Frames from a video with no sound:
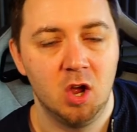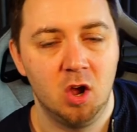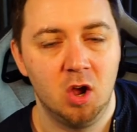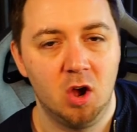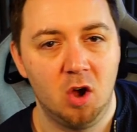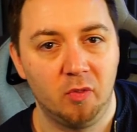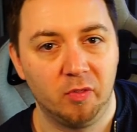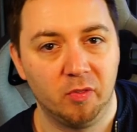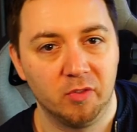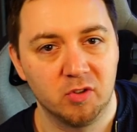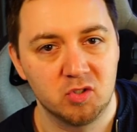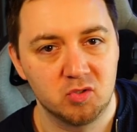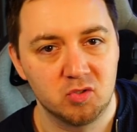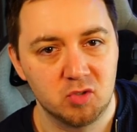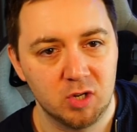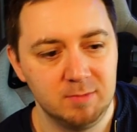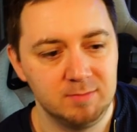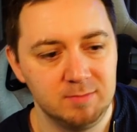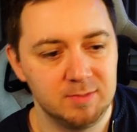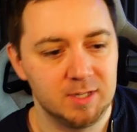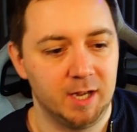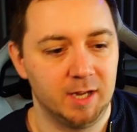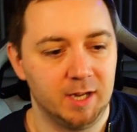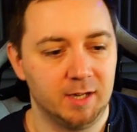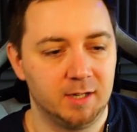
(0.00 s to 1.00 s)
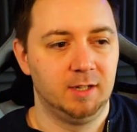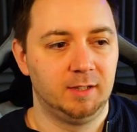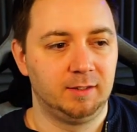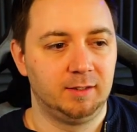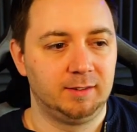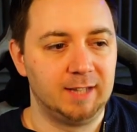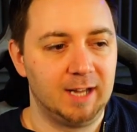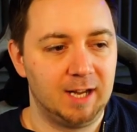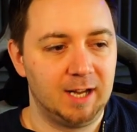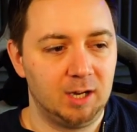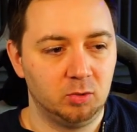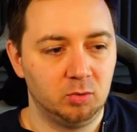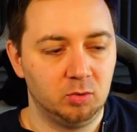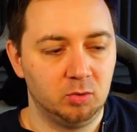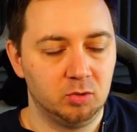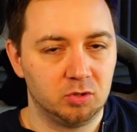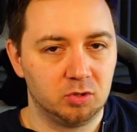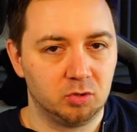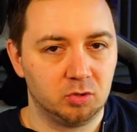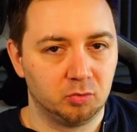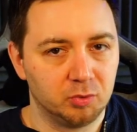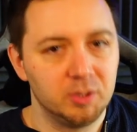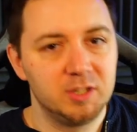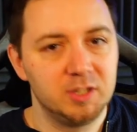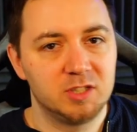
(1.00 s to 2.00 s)
on the Stream Deck. Now,
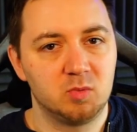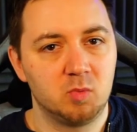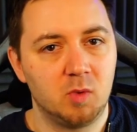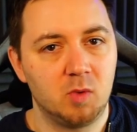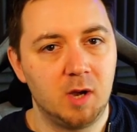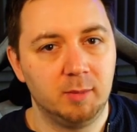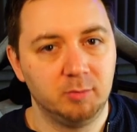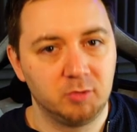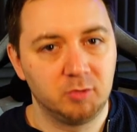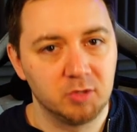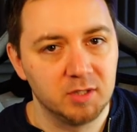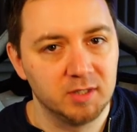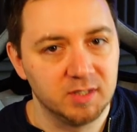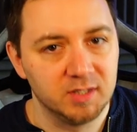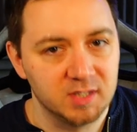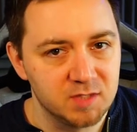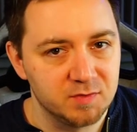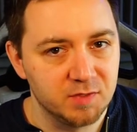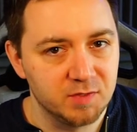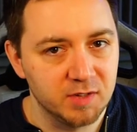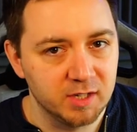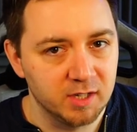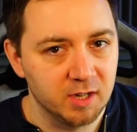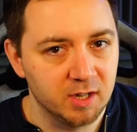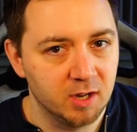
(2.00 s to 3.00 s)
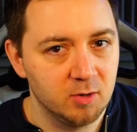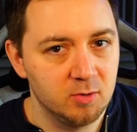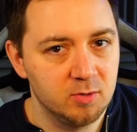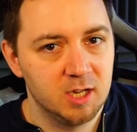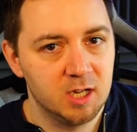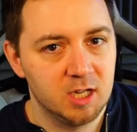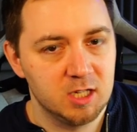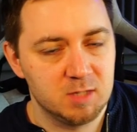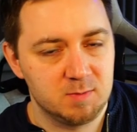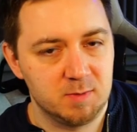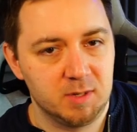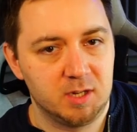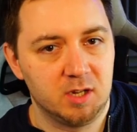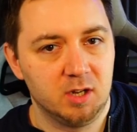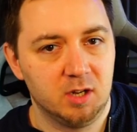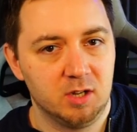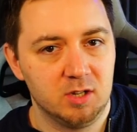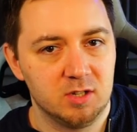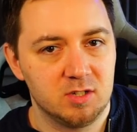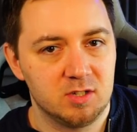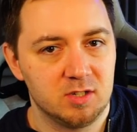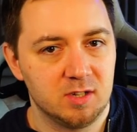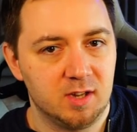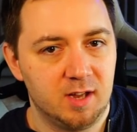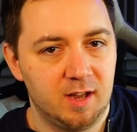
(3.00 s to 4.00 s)
the reason why I'm doing this video is
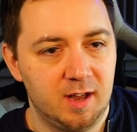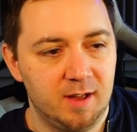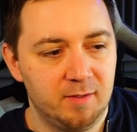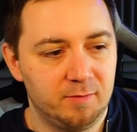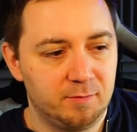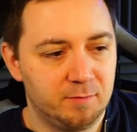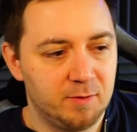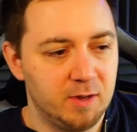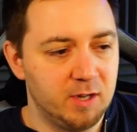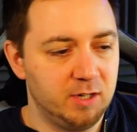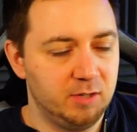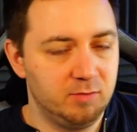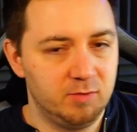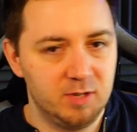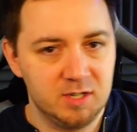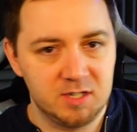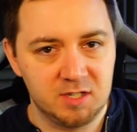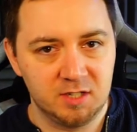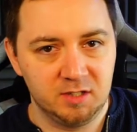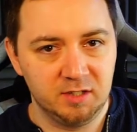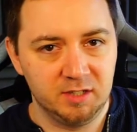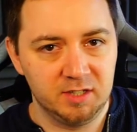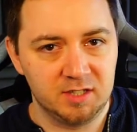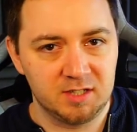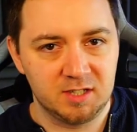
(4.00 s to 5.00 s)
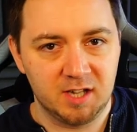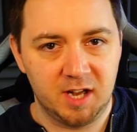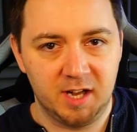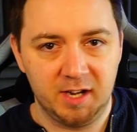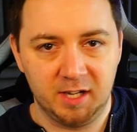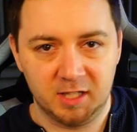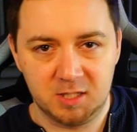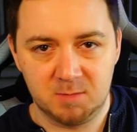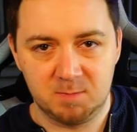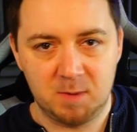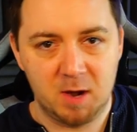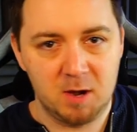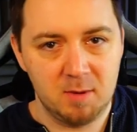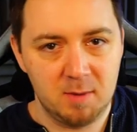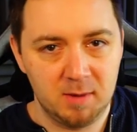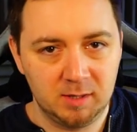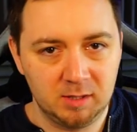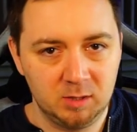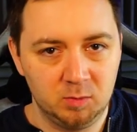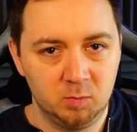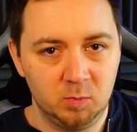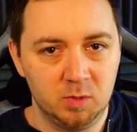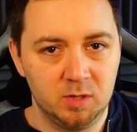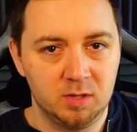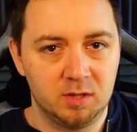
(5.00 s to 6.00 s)
because I've fairly recently started
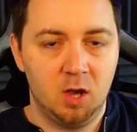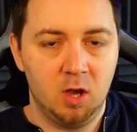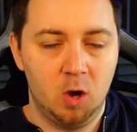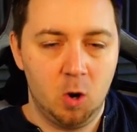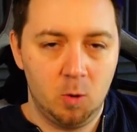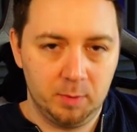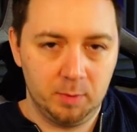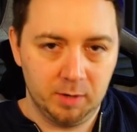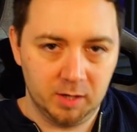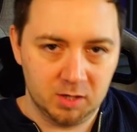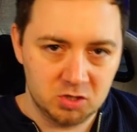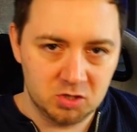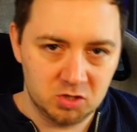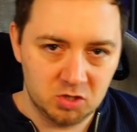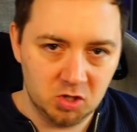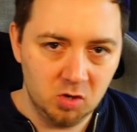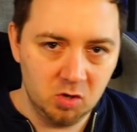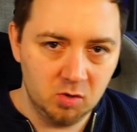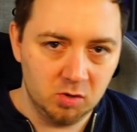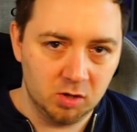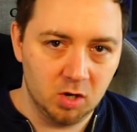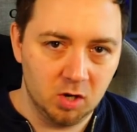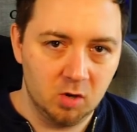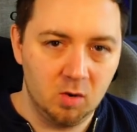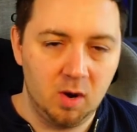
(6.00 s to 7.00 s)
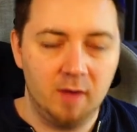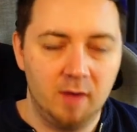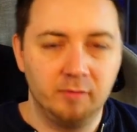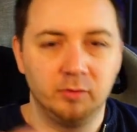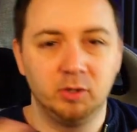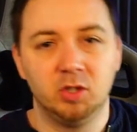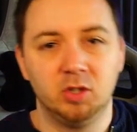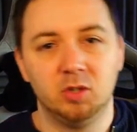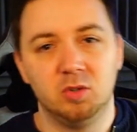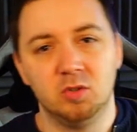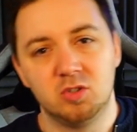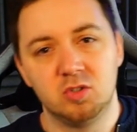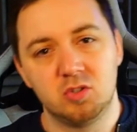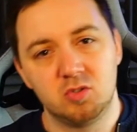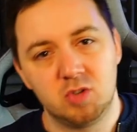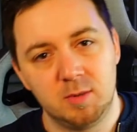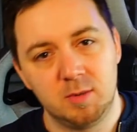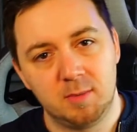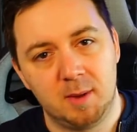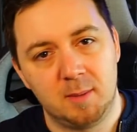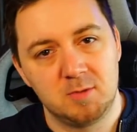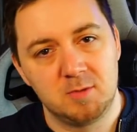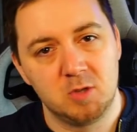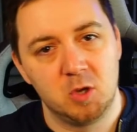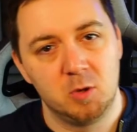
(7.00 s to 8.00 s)
experimenting with O B S Studio, having used
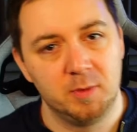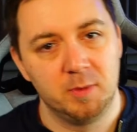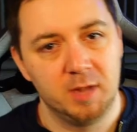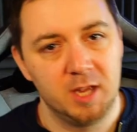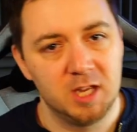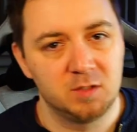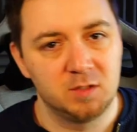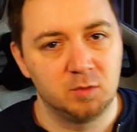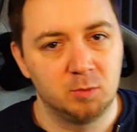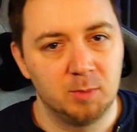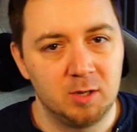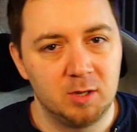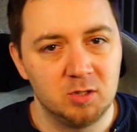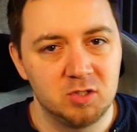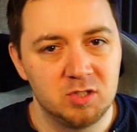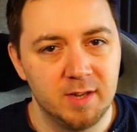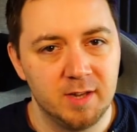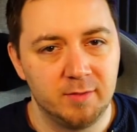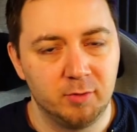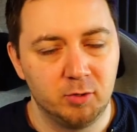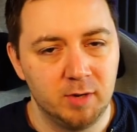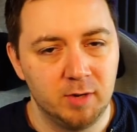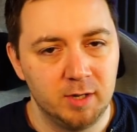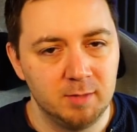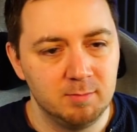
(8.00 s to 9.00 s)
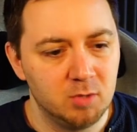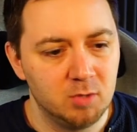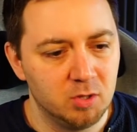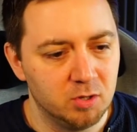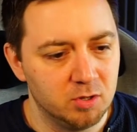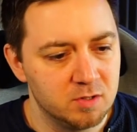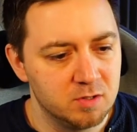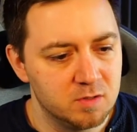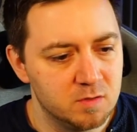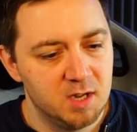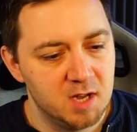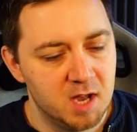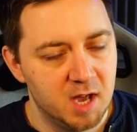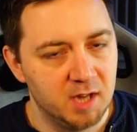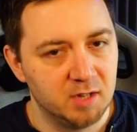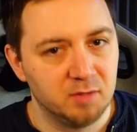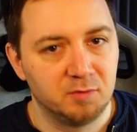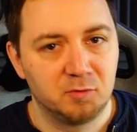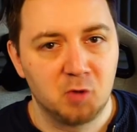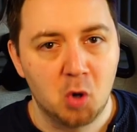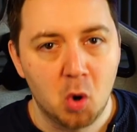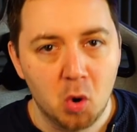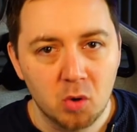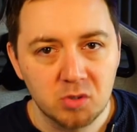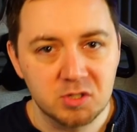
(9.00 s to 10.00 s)
Streamlabs O B S for about seven or eight months. And
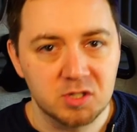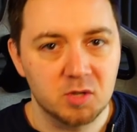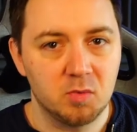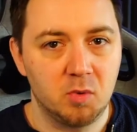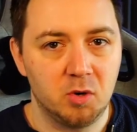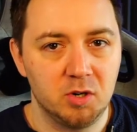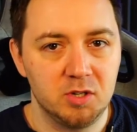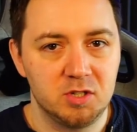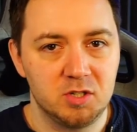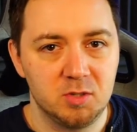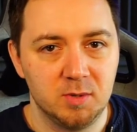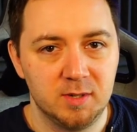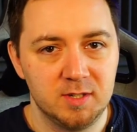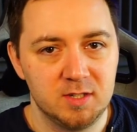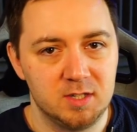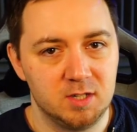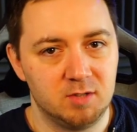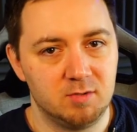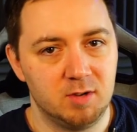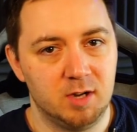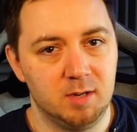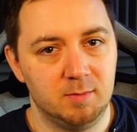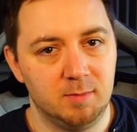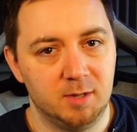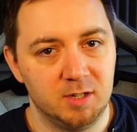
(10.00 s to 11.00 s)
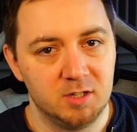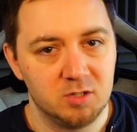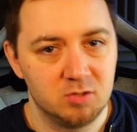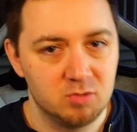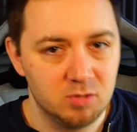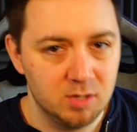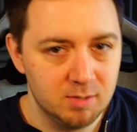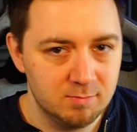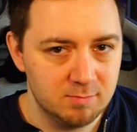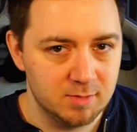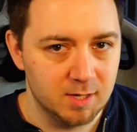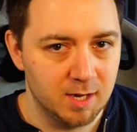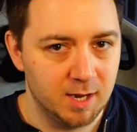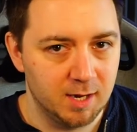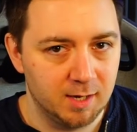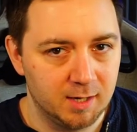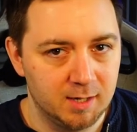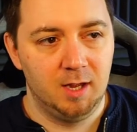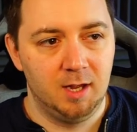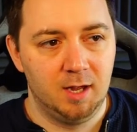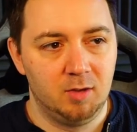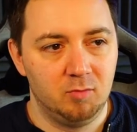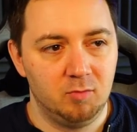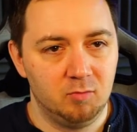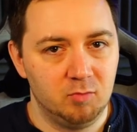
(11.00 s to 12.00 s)
of course, I wanted to integrate my Stream
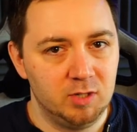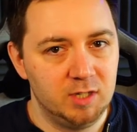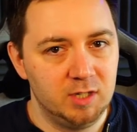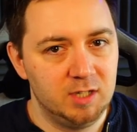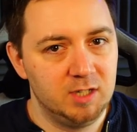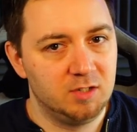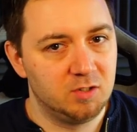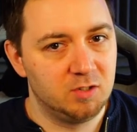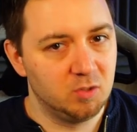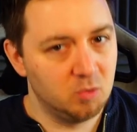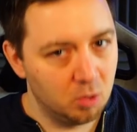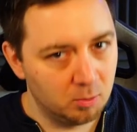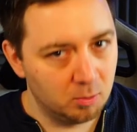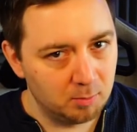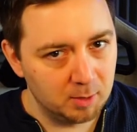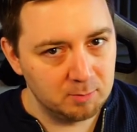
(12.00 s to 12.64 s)
Deck and redo all my